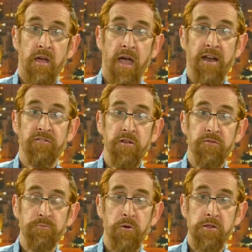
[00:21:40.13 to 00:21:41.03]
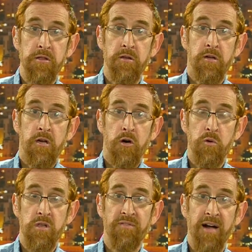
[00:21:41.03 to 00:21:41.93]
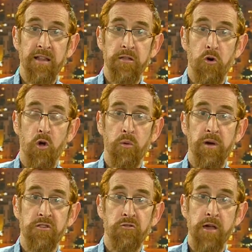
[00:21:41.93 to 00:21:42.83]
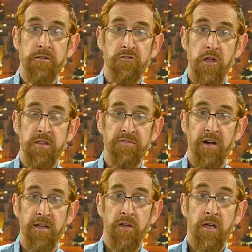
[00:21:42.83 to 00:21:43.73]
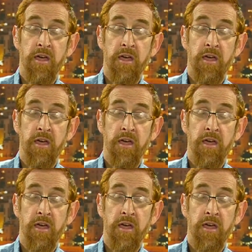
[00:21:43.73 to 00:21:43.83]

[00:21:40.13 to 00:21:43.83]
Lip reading: Every person who is violent always tries to justify it.